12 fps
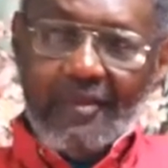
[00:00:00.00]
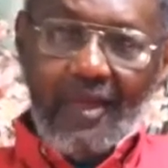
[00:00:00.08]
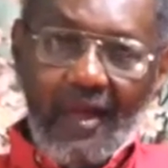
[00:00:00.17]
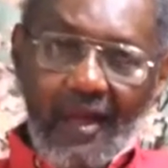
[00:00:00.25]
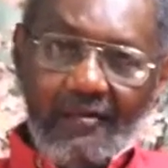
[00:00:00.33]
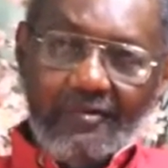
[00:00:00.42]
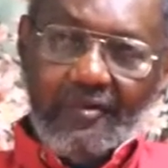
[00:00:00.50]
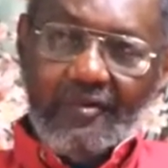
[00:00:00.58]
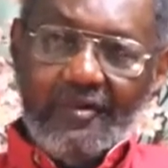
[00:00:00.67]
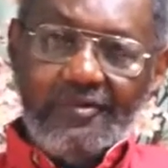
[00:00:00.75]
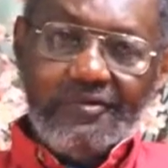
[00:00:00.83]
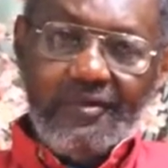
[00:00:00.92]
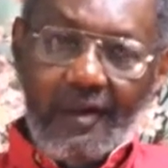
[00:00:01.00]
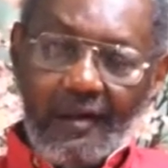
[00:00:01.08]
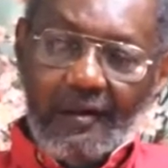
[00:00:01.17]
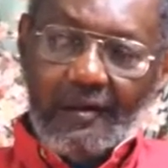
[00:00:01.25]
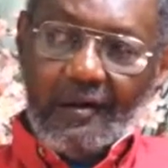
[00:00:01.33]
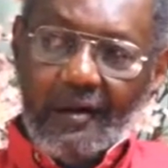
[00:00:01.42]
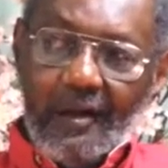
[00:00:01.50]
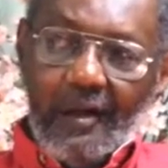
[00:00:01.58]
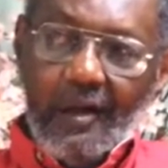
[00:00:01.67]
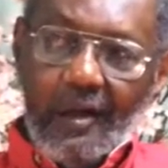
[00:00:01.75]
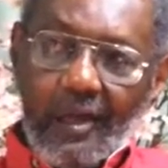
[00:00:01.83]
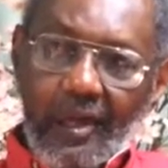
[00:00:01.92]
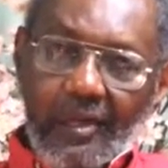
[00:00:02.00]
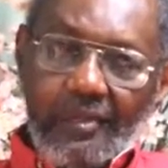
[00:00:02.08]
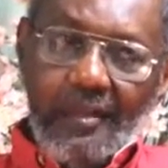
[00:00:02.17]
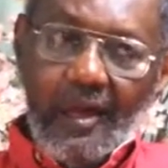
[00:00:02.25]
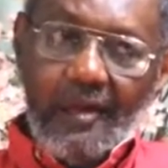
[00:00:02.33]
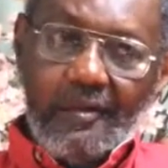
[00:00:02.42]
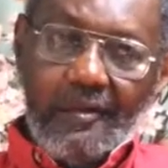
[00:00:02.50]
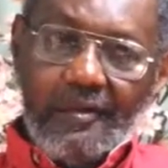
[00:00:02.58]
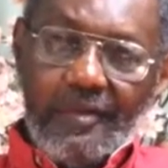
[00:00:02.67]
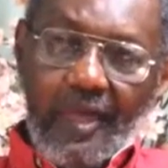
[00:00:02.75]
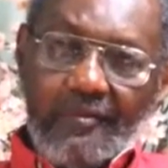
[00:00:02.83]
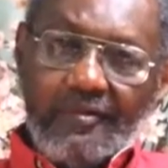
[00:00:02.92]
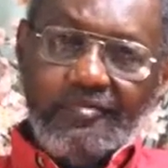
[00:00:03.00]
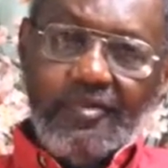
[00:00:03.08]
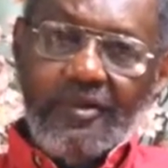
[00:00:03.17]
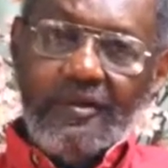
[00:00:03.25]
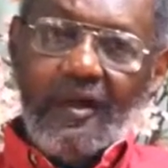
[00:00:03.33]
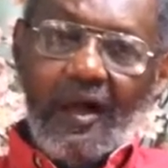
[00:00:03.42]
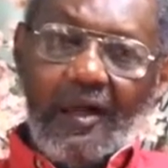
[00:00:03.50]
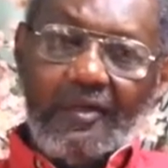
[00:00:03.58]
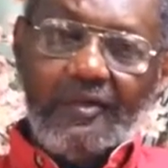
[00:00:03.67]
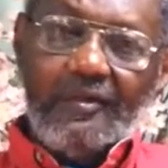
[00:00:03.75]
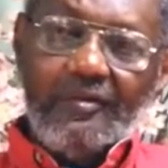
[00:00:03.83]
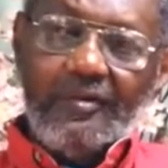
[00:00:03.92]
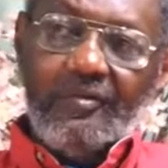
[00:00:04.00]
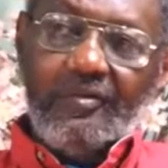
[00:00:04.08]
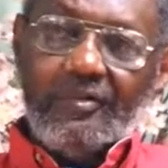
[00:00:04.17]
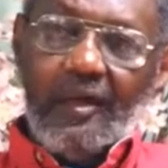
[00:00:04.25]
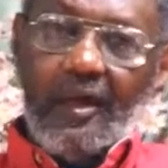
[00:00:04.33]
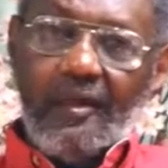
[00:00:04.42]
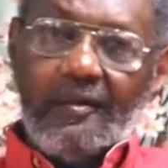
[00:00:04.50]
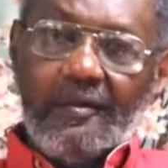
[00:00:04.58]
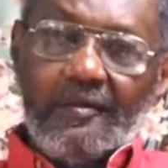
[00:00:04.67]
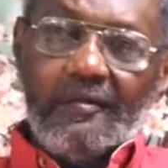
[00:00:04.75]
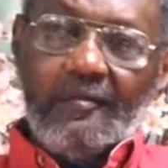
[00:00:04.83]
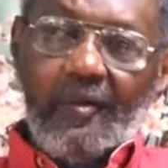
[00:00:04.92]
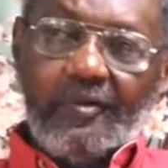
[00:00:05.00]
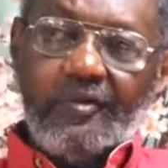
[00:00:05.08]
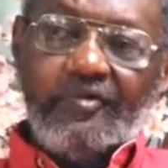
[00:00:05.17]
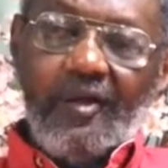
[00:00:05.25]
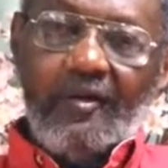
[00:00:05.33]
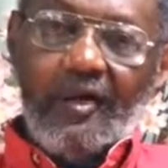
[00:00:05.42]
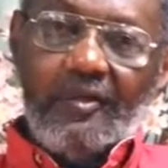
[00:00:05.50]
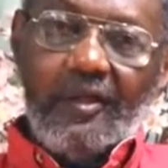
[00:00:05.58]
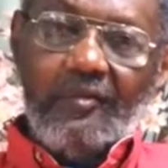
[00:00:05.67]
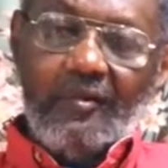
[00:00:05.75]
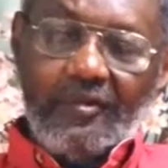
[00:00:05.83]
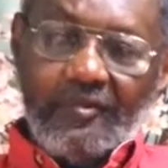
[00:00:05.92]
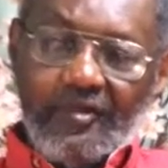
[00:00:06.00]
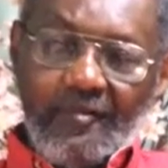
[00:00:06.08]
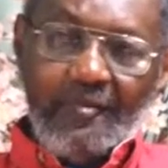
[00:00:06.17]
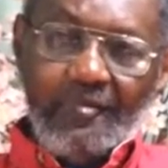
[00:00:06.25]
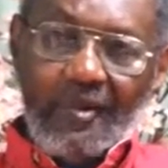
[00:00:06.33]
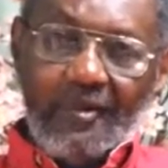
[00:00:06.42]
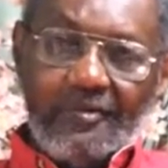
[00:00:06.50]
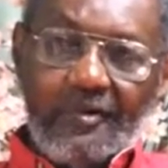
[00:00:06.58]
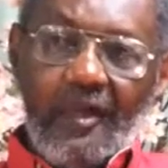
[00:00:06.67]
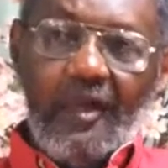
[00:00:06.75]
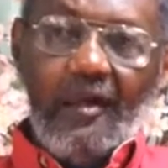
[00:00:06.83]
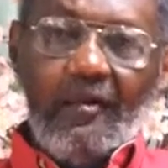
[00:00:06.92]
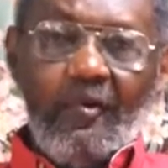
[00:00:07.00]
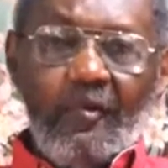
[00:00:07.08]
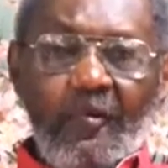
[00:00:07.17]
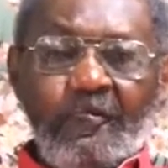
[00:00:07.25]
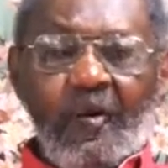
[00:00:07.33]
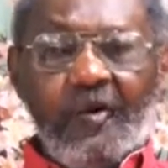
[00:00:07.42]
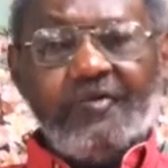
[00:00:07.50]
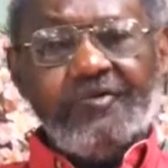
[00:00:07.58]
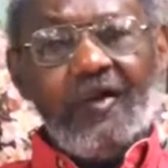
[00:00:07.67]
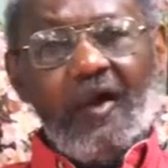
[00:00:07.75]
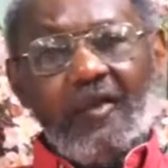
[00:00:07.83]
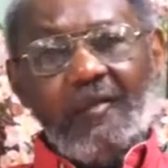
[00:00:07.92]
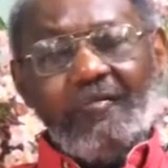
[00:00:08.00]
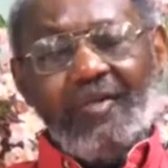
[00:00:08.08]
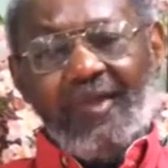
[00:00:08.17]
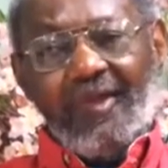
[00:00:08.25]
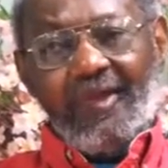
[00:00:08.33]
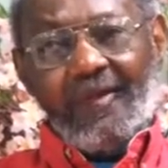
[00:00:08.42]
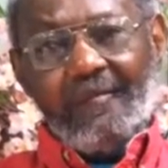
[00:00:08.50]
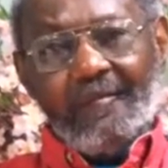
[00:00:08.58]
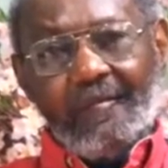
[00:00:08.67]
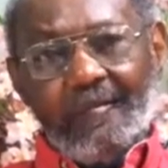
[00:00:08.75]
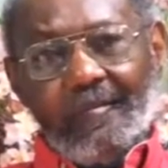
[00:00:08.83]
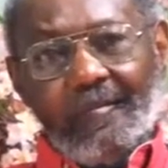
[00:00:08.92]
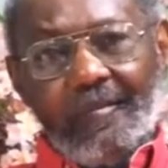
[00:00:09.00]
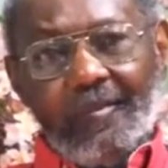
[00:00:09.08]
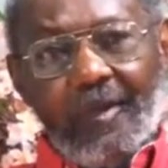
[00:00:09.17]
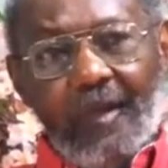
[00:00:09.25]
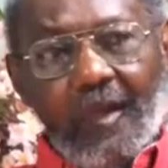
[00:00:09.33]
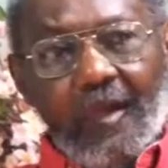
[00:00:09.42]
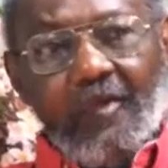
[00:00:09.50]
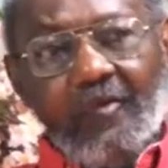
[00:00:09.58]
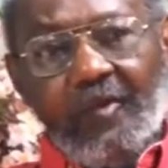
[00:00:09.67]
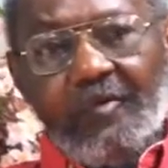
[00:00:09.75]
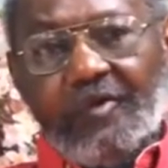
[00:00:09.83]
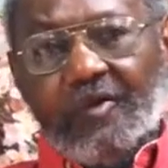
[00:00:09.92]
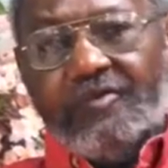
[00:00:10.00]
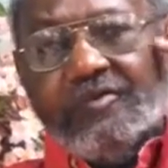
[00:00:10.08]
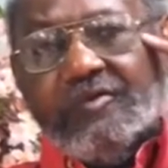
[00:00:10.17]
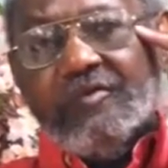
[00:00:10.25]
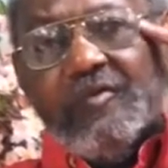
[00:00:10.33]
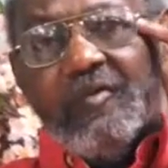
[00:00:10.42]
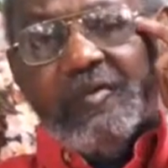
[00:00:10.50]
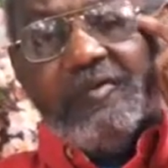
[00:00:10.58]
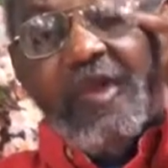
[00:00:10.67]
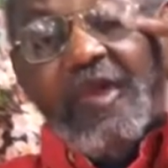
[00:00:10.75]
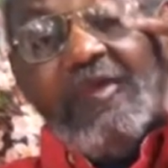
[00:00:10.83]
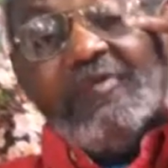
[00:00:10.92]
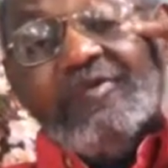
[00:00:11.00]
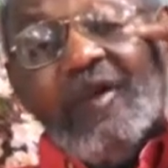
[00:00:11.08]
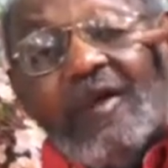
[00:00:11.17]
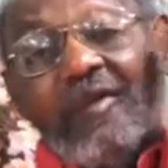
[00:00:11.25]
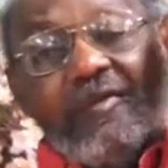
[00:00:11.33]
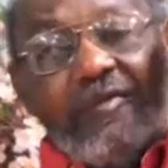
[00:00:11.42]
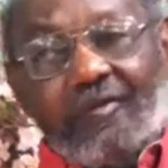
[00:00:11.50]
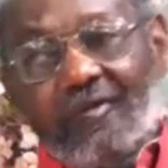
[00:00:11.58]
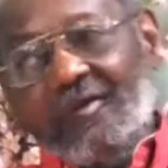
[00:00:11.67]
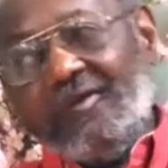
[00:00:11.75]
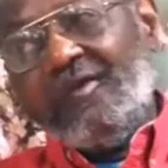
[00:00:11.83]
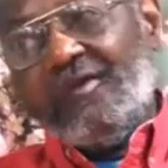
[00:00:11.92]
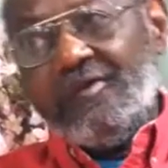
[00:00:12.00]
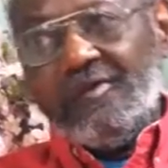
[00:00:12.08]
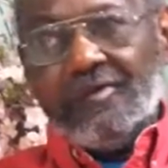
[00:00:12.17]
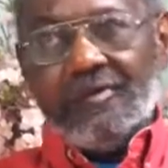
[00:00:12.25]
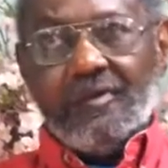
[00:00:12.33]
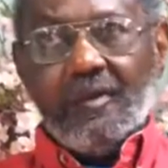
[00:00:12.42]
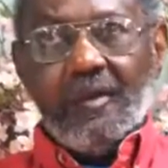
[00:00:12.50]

Many hours on each song. And his name was P. Carter. He was another one of the trumpet players. When we first started playing, we were just, Dave started doing these